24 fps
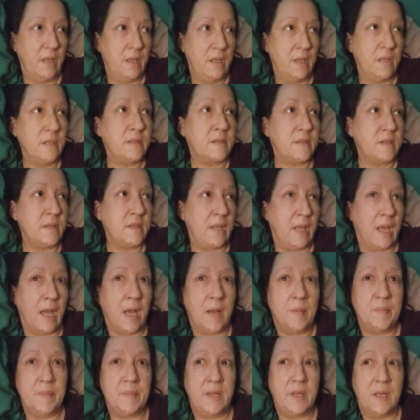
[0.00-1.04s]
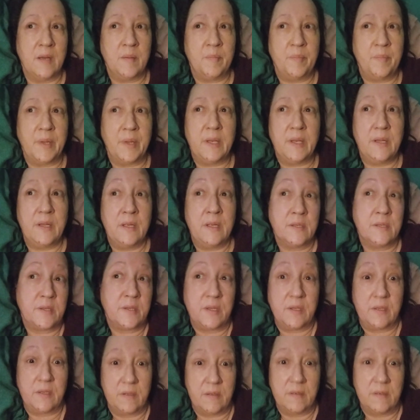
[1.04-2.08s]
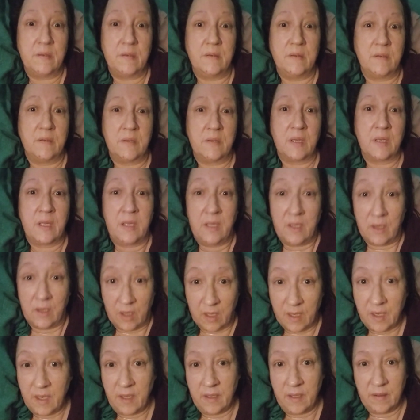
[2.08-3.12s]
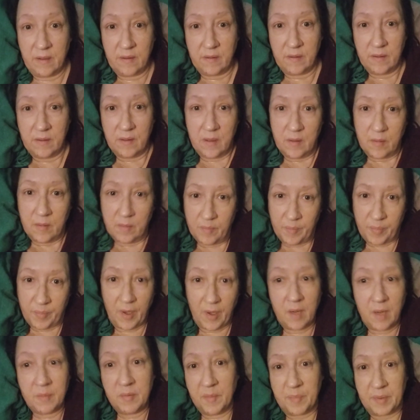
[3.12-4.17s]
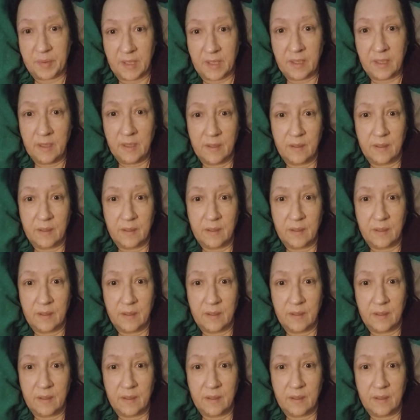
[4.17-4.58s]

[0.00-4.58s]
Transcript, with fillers: it's the apnea, but is it the Chiari? Probably.